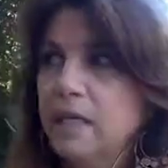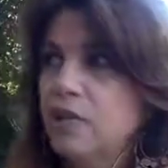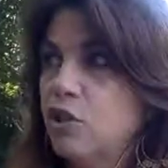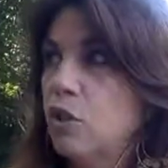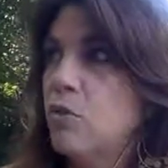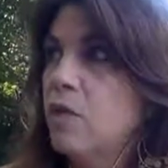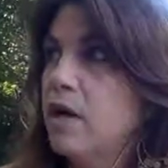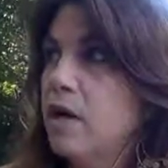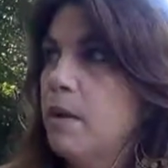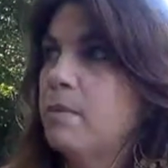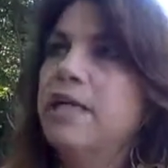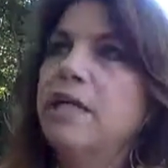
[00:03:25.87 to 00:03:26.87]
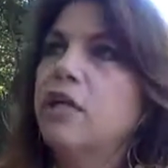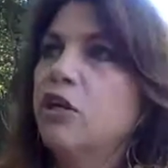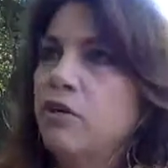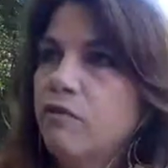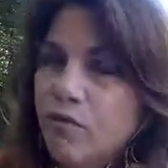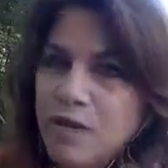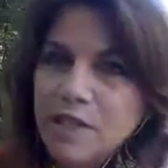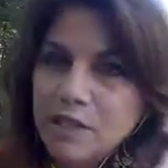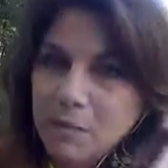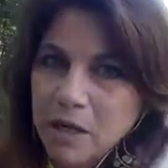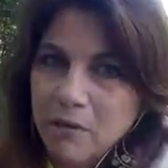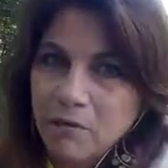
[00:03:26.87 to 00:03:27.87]
And so coming here
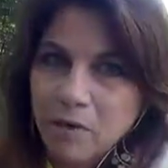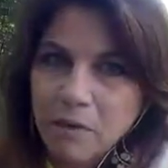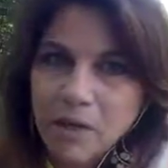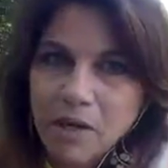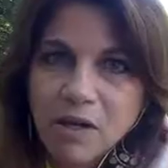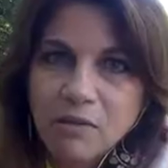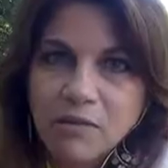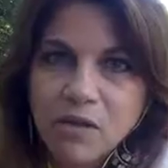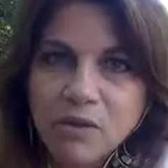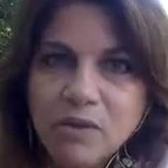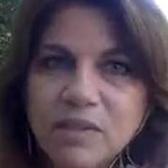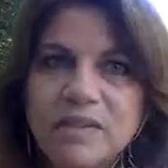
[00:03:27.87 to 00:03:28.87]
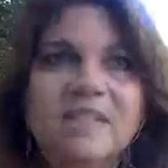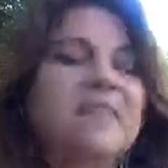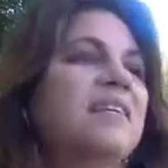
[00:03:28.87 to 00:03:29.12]
frees me from a lot of those.